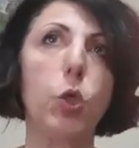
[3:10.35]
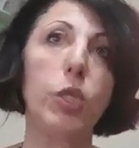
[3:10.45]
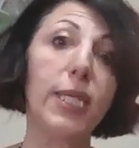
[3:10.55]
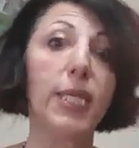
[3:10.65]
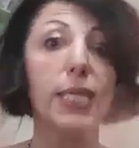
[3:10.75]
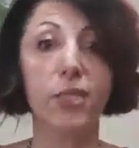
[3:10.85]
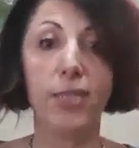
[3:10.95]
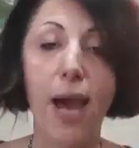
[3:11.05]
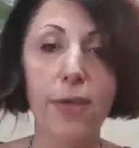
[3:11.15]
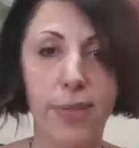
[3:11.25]
dealers
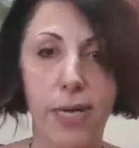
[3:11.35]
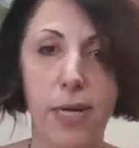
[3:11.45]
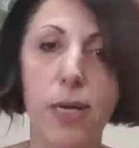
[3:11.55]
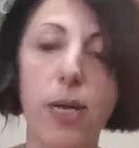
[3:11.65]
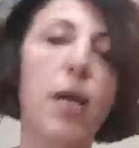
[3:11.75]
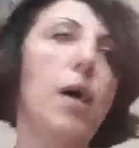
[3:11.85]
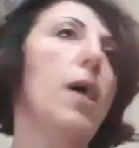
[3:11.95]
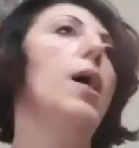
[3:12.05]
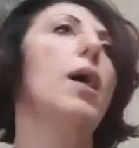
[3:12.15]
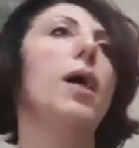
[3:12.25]
out there
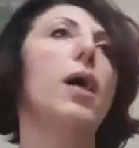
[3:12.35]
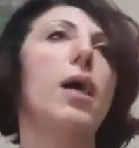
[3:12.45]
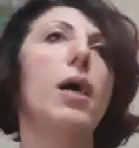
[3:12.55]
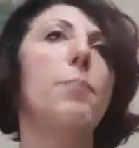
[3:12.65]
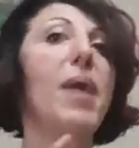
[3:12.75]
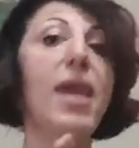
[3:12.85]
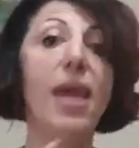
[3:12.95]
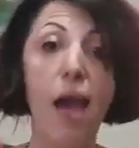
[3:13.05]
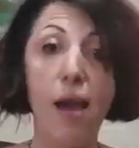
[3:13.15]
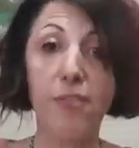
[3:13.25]
may
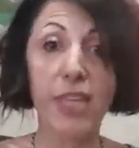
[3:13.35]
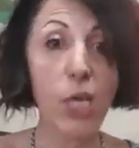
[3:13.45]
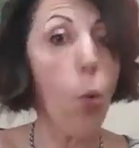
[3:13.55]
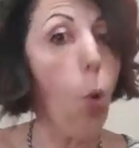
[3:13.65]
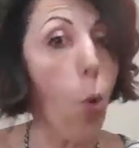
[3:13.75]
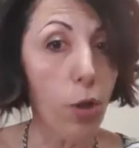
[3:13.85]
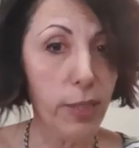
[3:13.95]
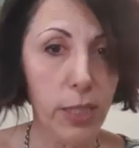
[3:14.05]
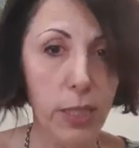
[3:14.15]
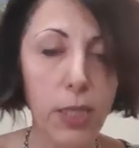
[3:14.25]
have the
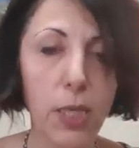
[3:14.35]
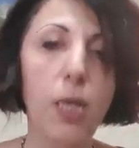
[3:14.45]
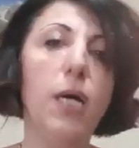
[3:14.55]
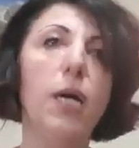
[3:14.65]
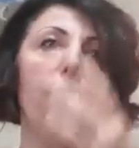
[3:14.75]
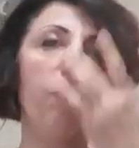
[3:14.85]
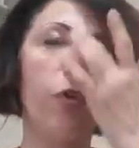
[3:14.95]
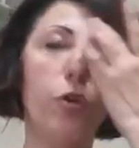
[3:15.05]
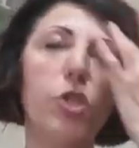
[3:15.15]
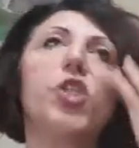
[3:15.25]
older
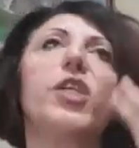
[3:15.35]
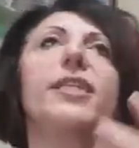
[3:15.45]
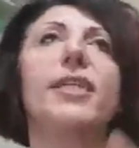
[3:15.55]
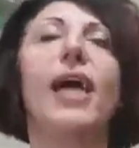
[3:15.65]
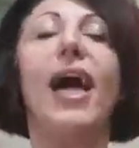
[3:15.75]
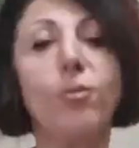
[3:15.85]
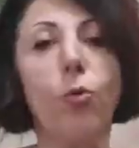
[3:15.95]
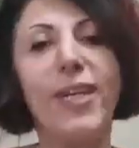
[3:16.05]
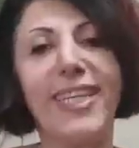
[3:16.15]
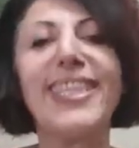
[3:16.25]
version. I don't
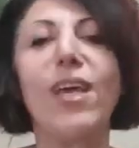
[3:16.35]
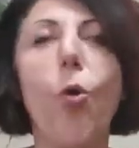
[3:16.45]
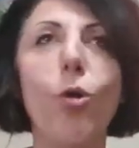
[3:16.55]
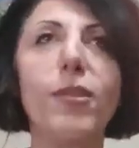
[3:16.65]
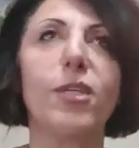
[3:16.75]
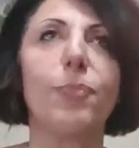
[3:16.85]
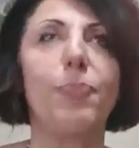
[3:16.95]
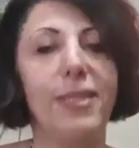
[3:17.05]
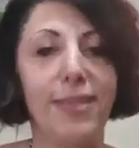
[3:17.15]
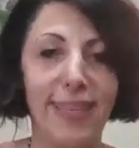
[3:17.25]
want to say older,
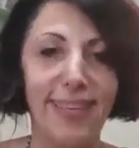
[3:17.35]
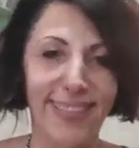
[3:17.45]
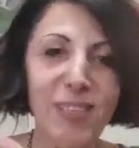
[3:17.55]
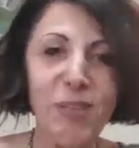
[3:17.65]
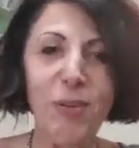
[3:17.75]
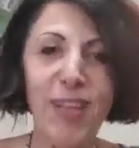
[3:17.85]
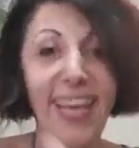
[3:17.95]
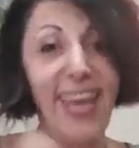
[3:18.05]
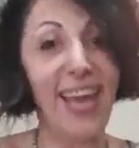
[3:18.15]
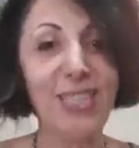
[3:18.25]
but the
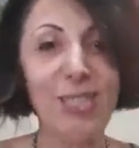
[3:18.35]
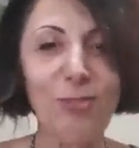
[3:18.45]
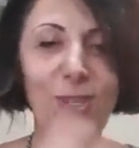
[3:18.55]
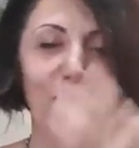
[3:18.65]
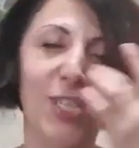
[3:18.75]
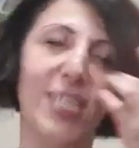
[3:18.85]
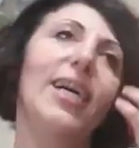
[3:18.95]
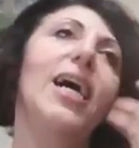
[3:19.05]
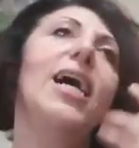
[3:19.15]
X version.